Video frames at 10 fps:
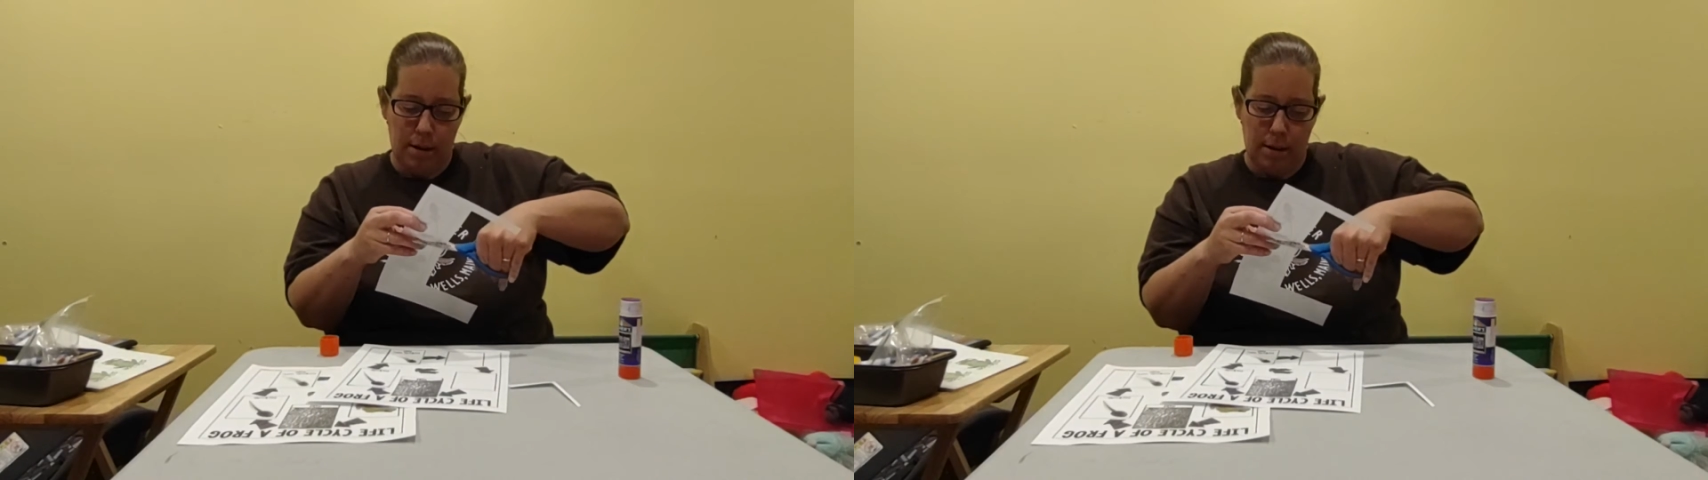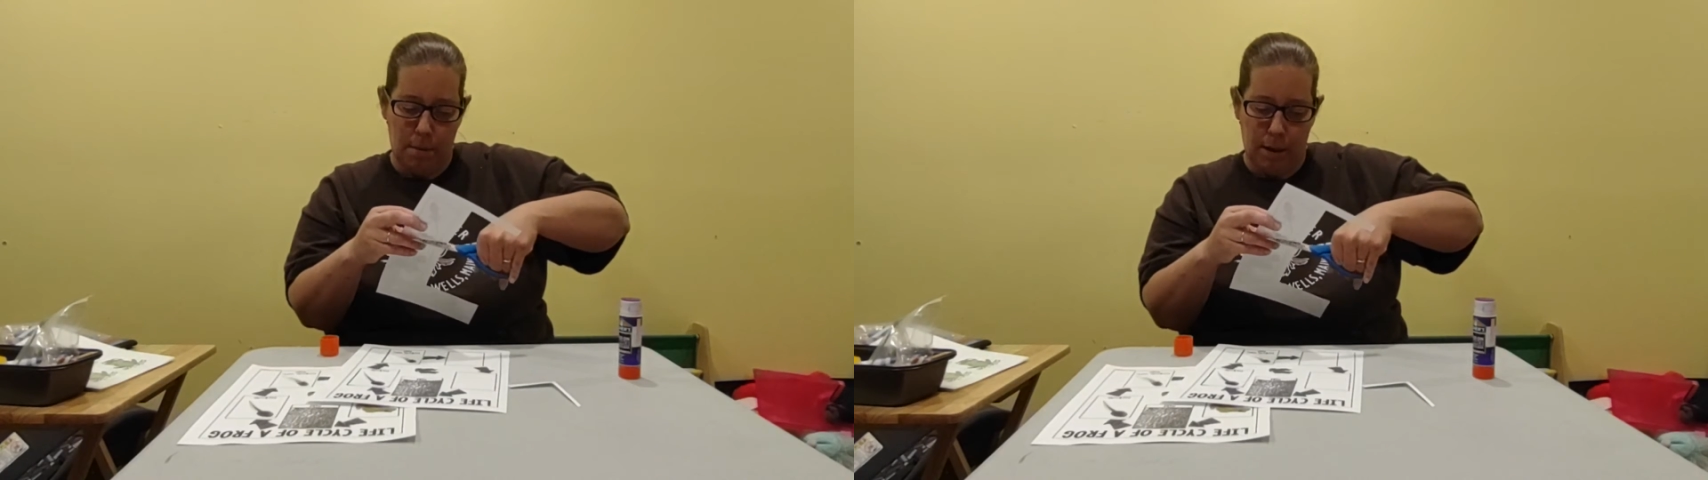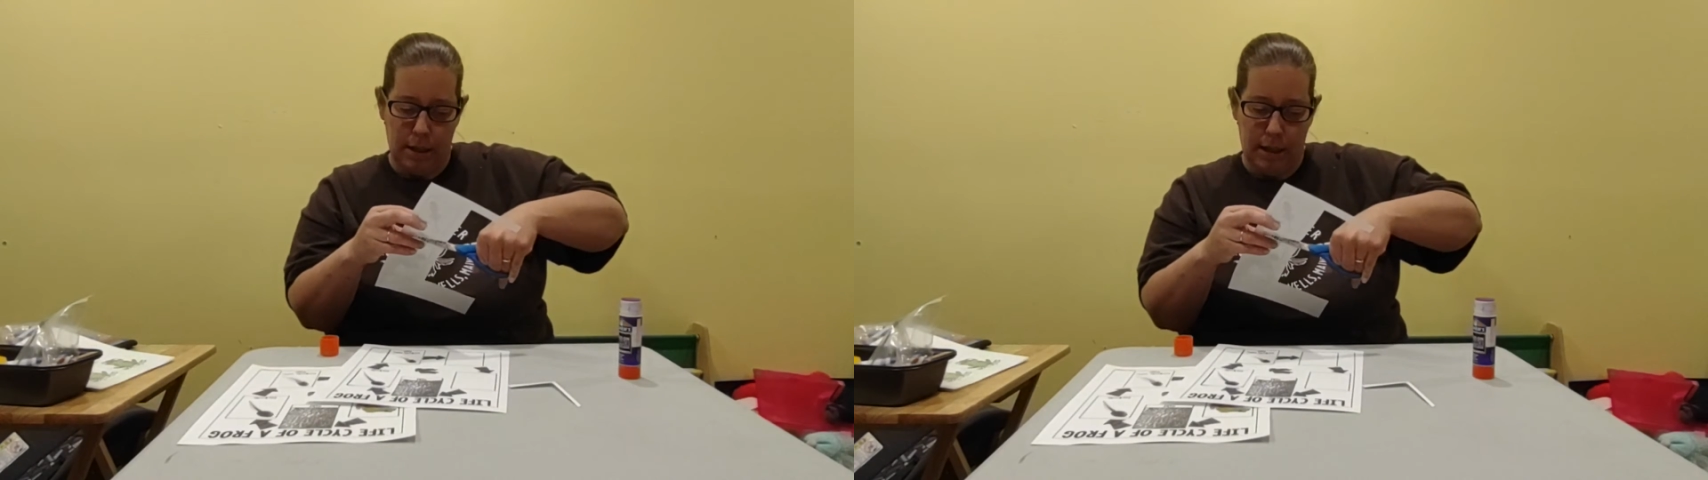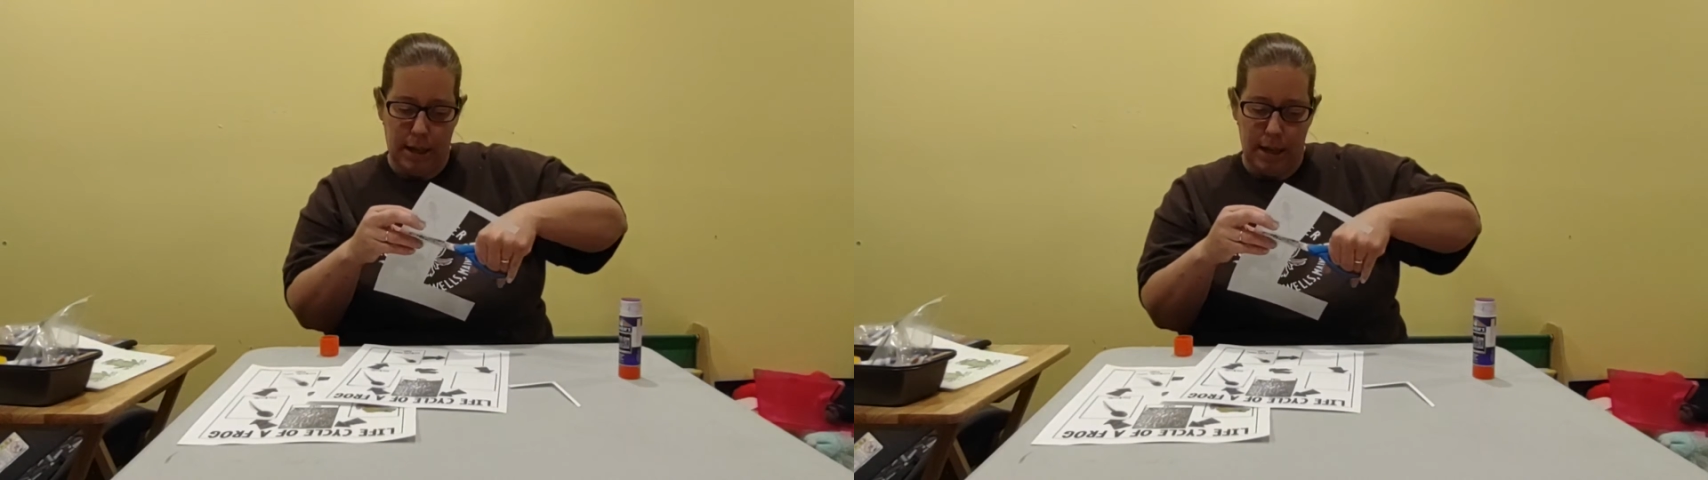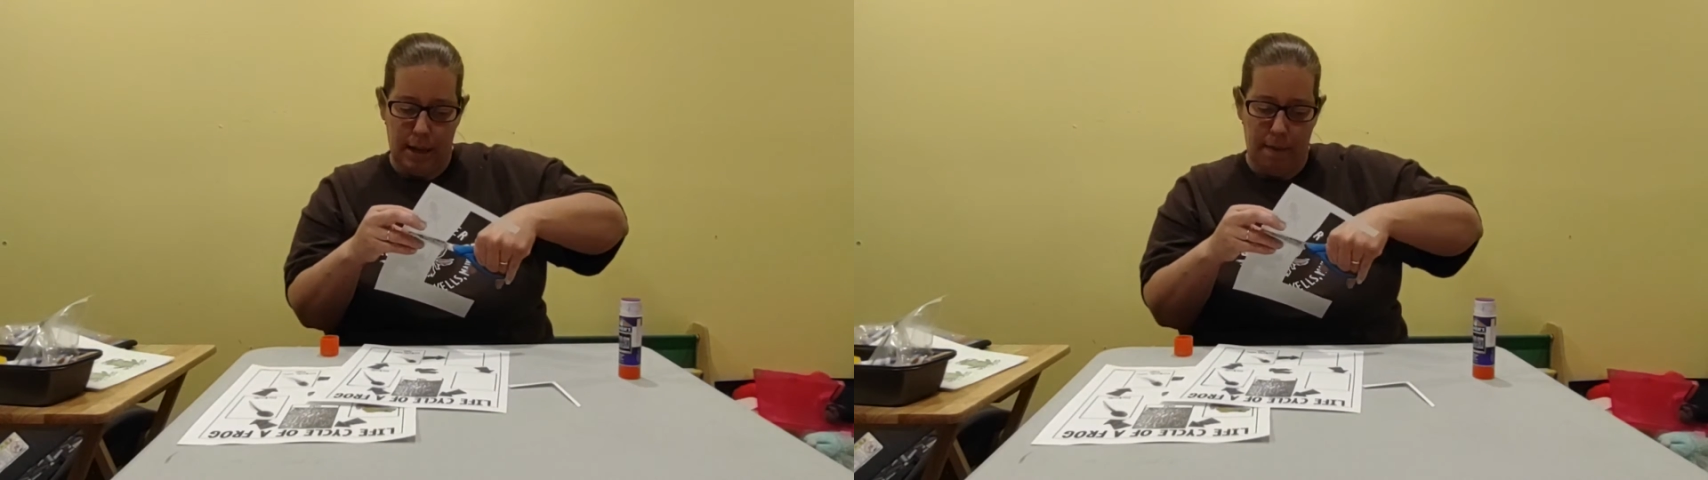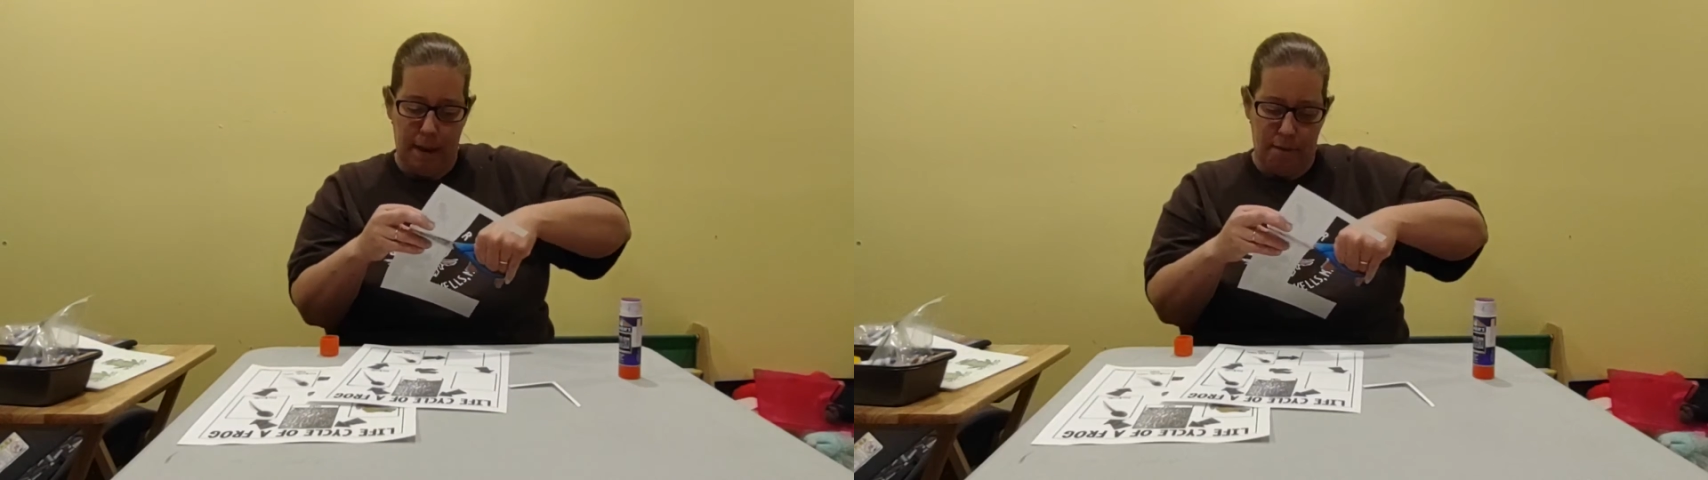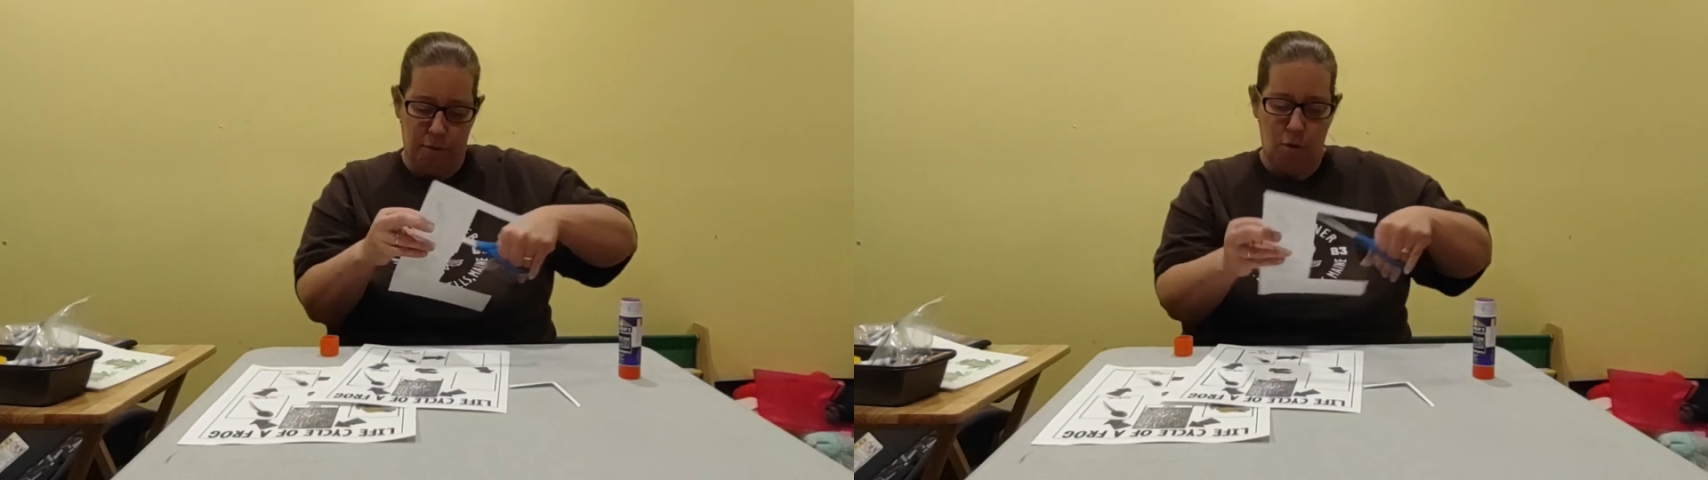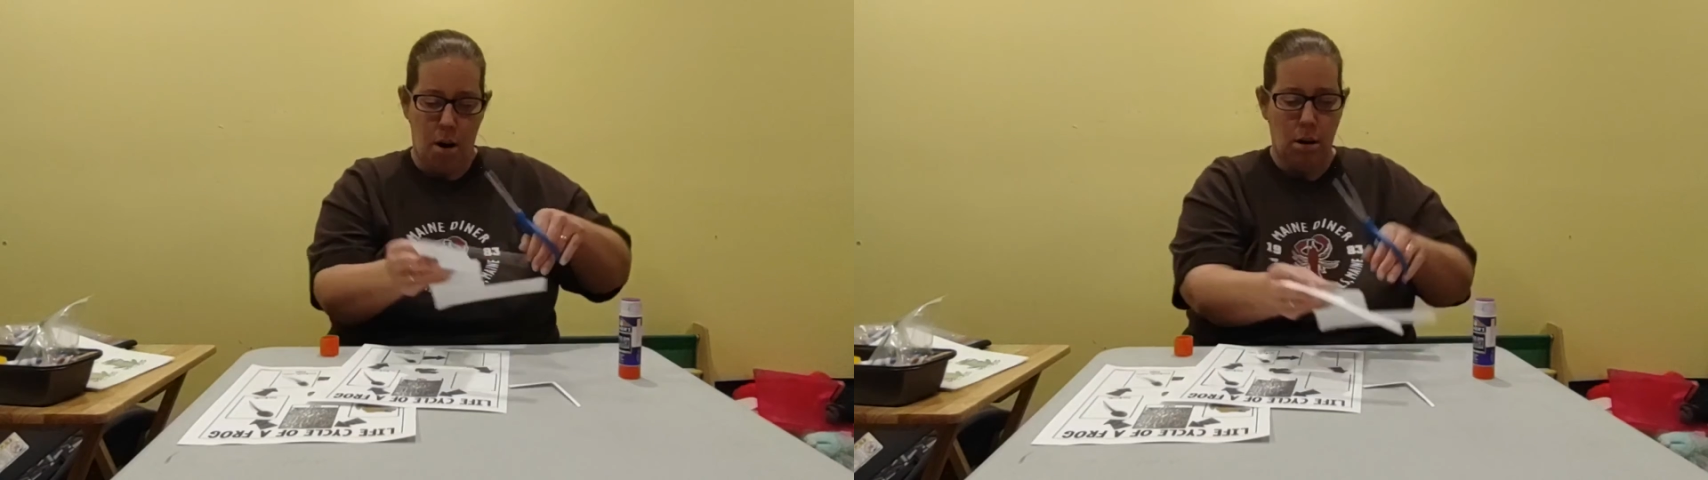So we're going to cut out that
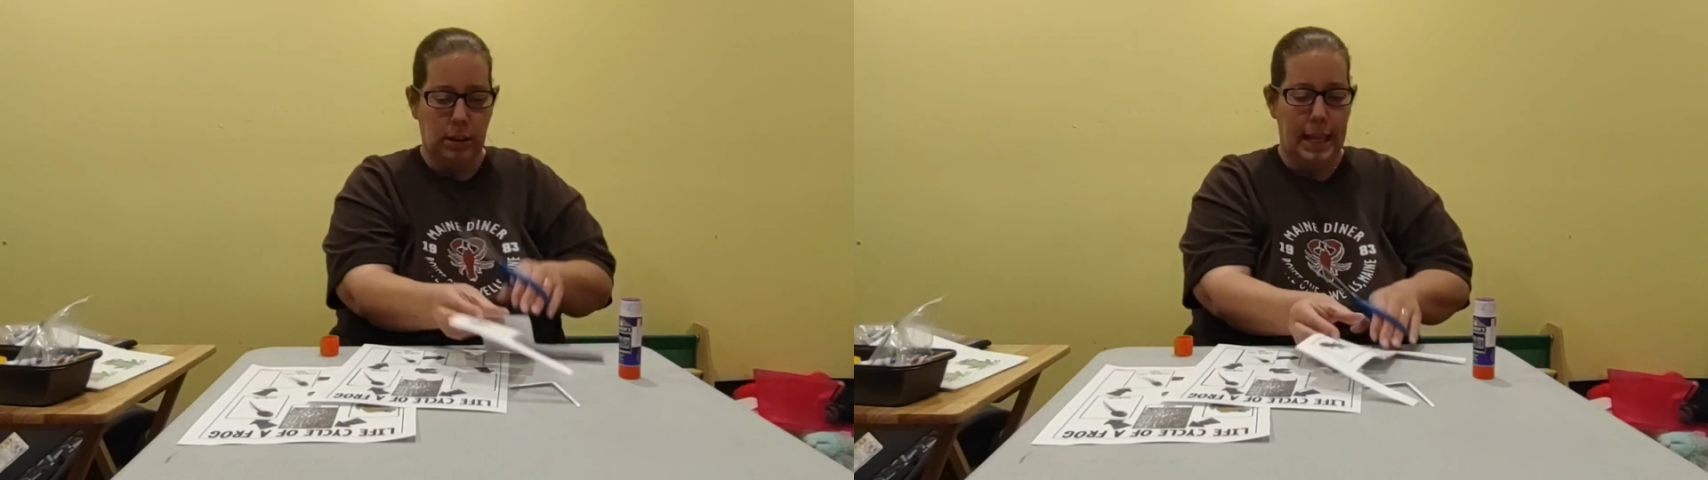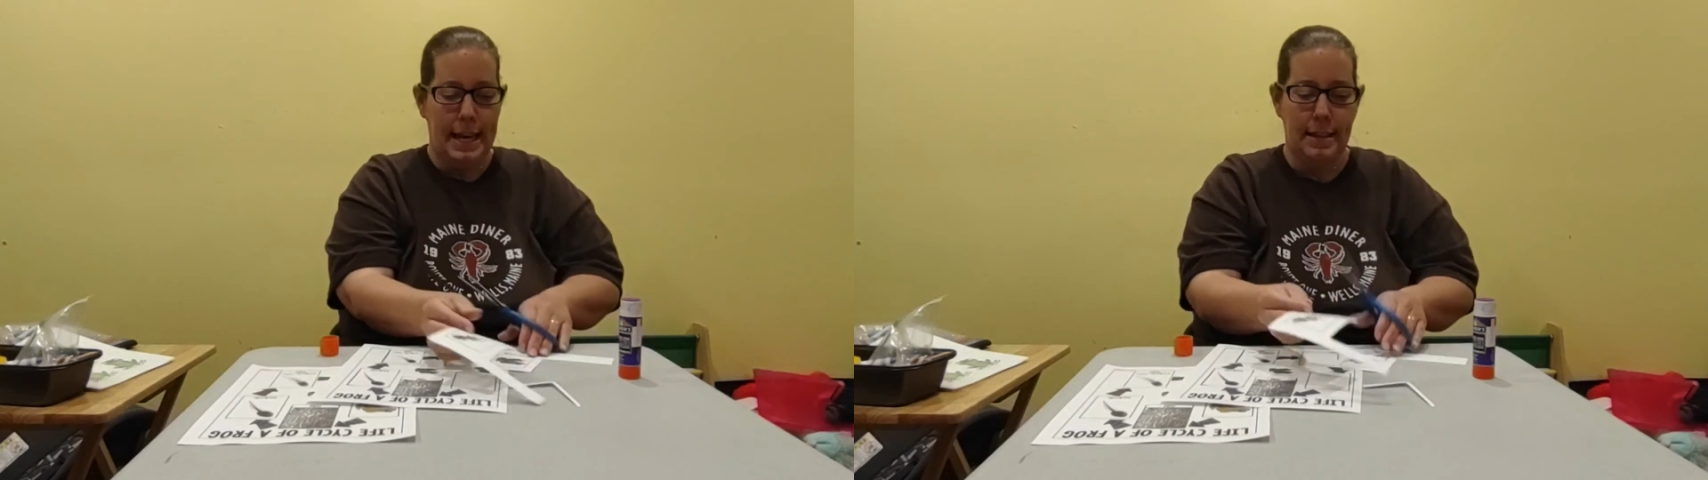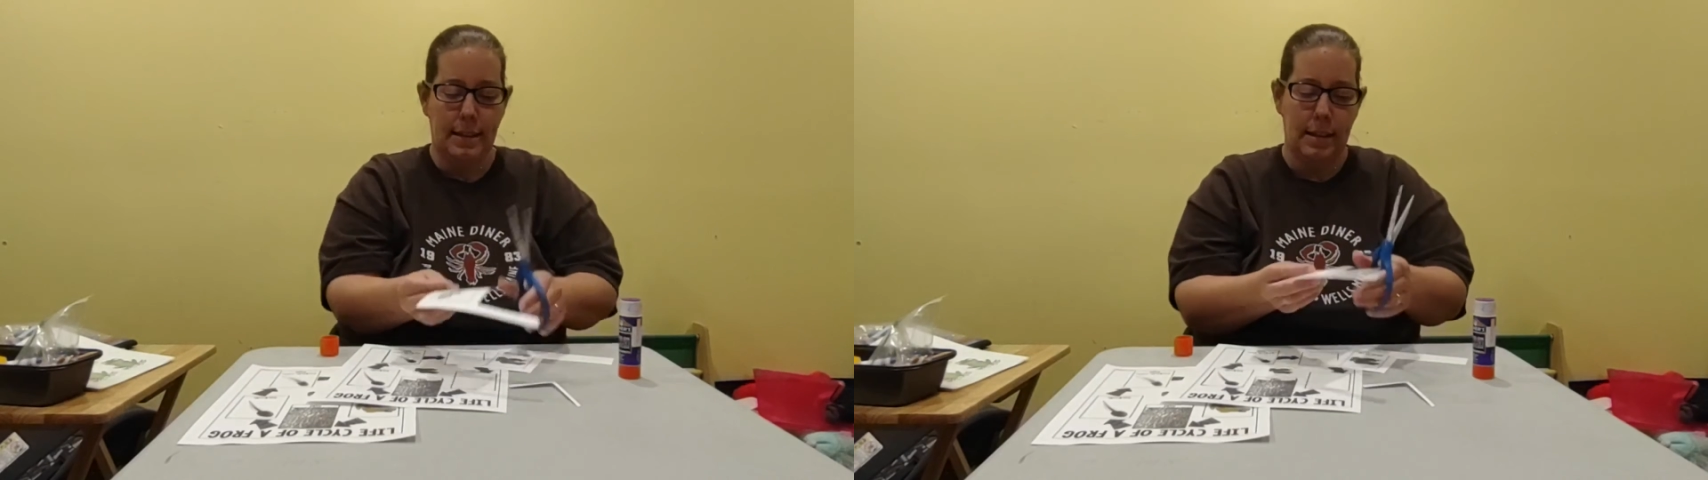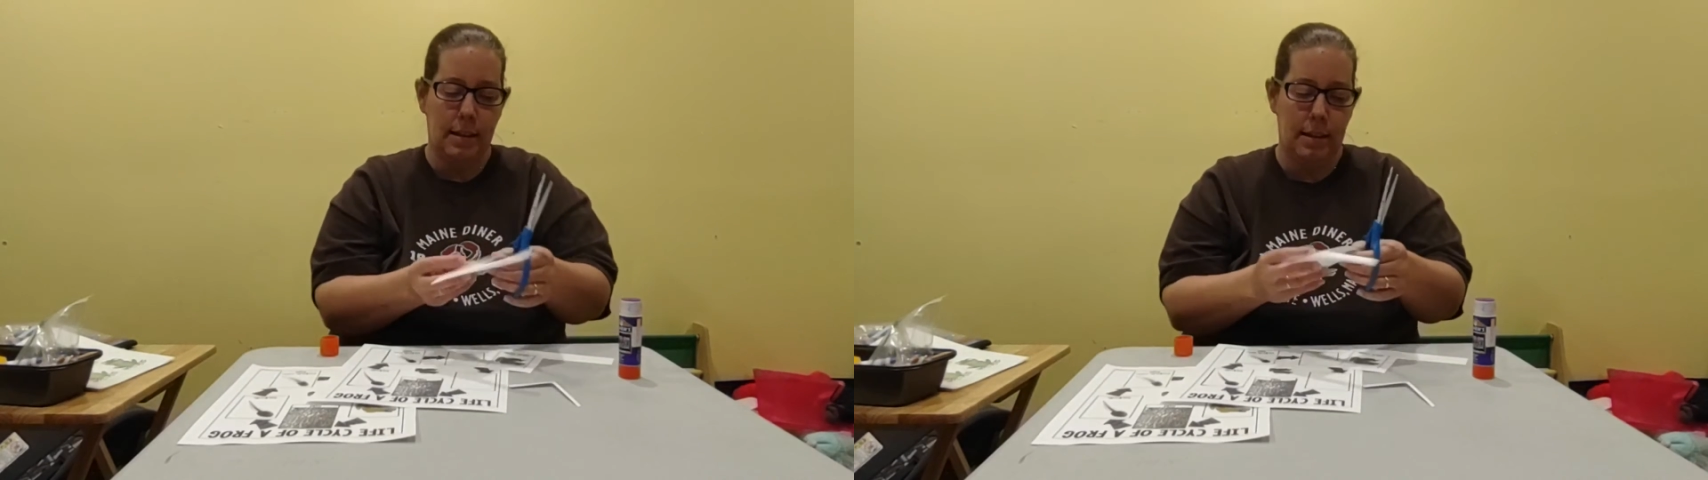froglet.